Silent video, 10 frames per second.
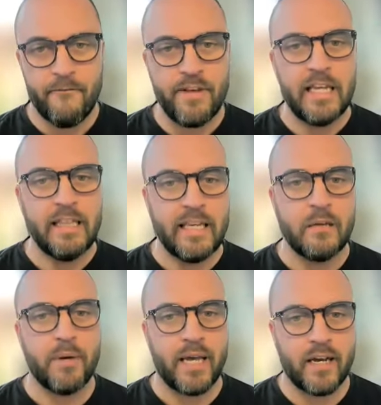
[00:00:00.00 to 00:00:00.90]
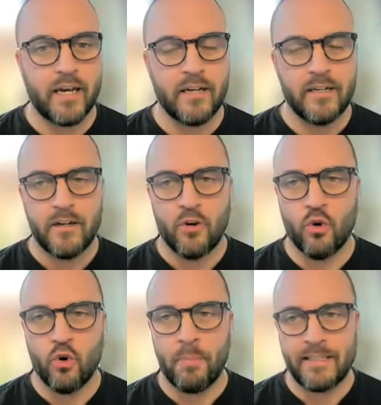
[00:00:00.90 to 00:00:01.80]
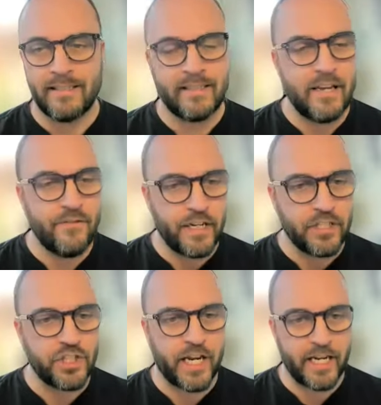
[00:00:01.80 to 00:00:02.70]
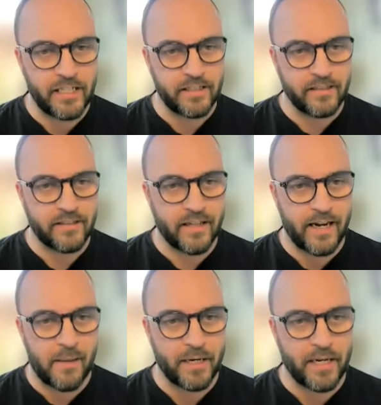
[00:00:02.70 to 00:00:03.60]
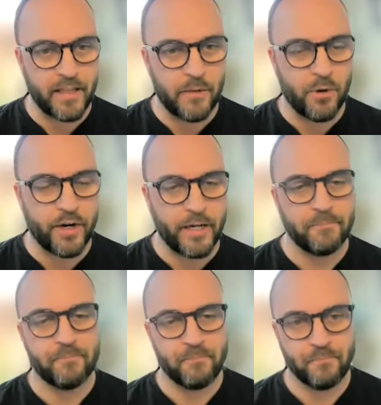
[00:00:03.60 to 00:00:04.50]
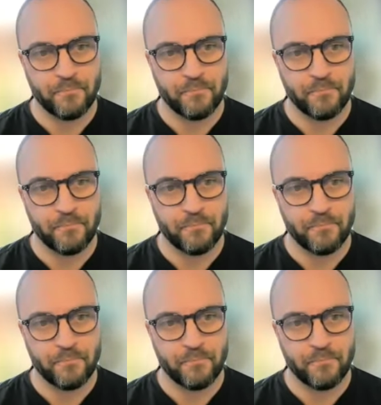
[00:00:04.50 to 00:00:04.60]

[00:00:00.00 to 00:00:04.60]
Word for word: feeling better or perceiving changes that are happening in their body.